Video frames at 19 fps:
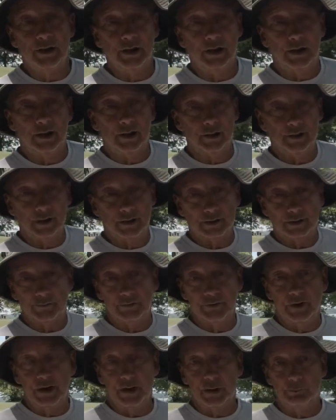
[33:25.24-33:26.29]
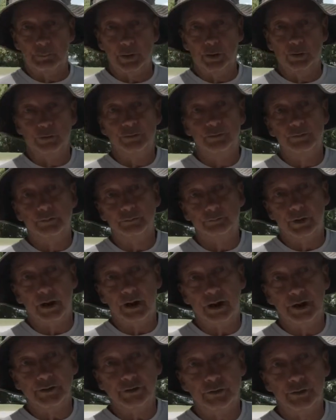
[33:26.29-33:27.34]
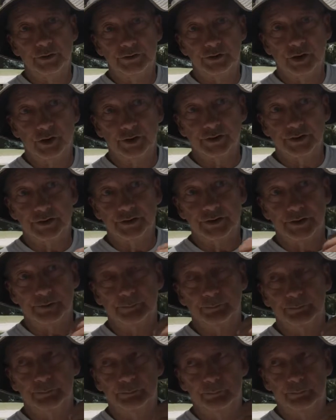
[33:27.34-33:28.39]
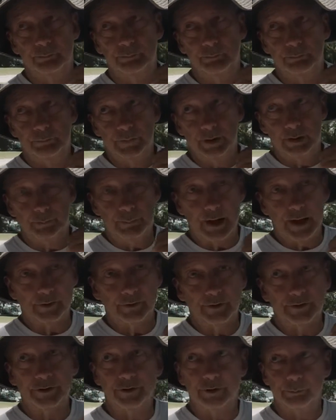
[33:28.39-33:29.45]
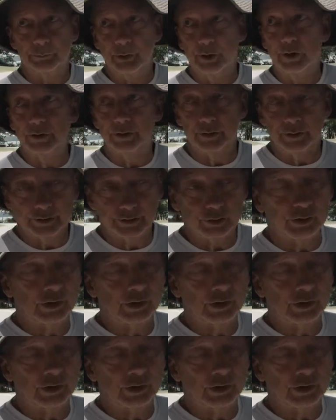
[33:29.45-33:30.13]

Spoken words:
like if you got a boat behind you, it charges the batteries on the boat or the